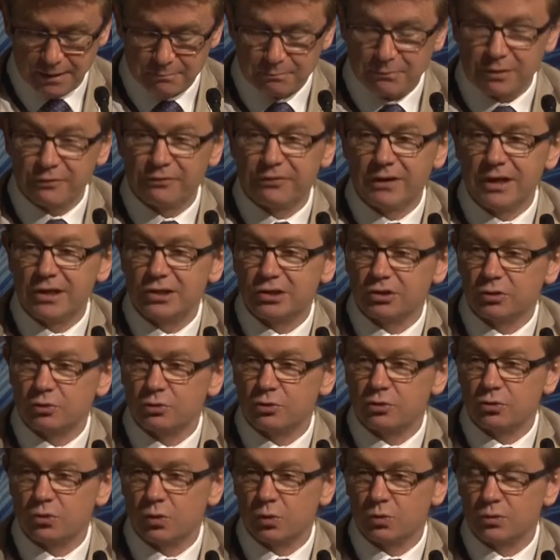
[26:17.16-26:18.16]

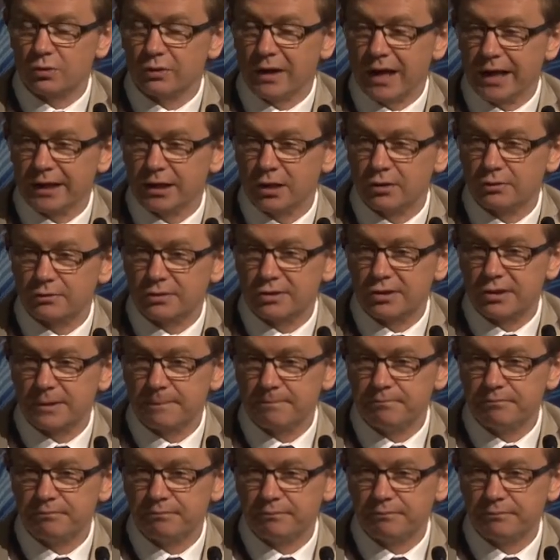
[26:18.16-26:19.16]
Professionals talk to adults,
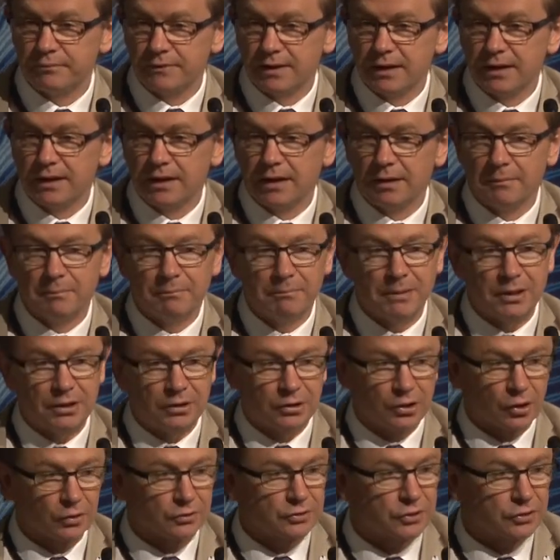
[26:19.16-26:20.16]
but
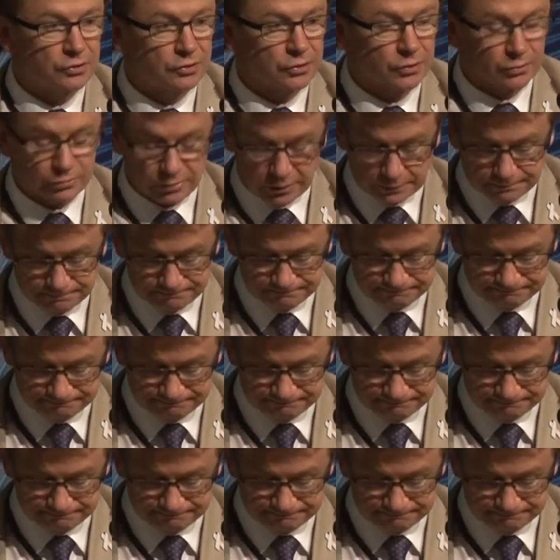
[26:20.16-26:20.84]
not to children.